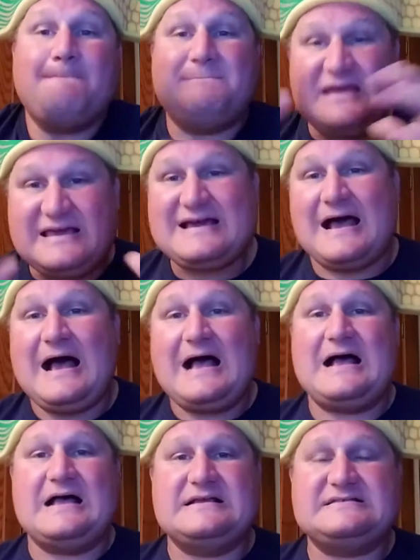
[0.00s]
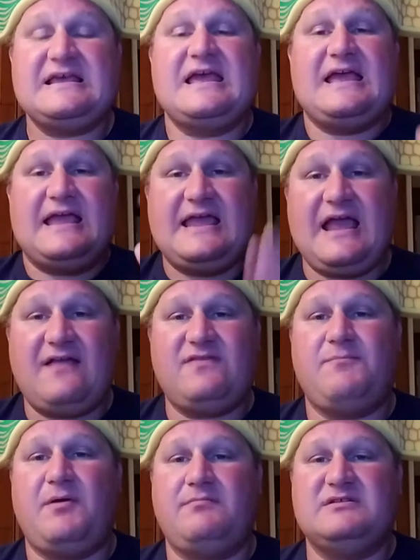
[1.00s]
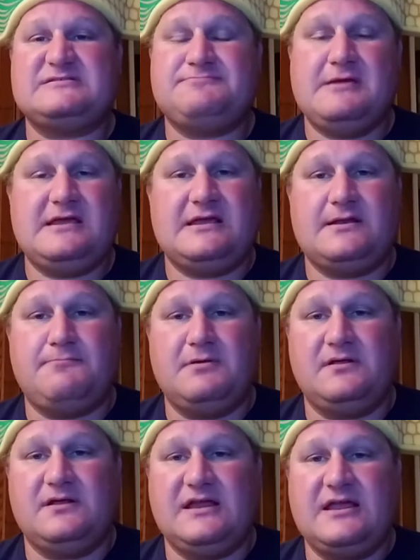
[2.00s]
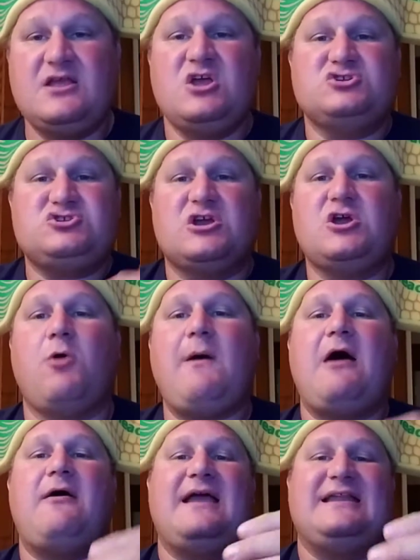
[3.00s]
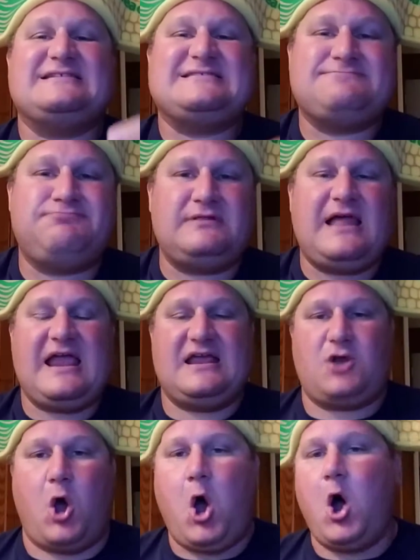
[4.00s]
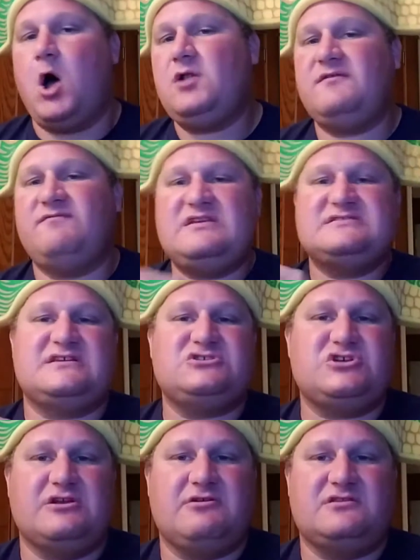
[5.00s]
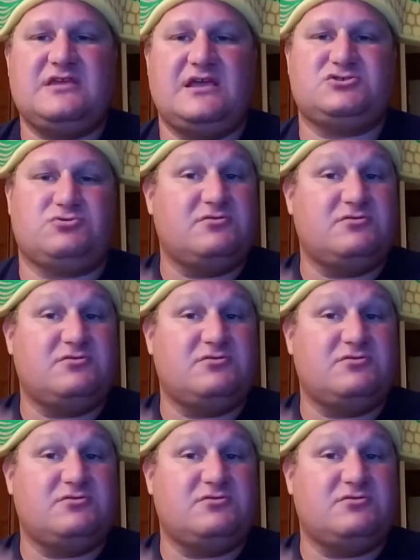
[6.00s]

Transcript: because he had the public speaking ability to go out and explain all of these engineering things.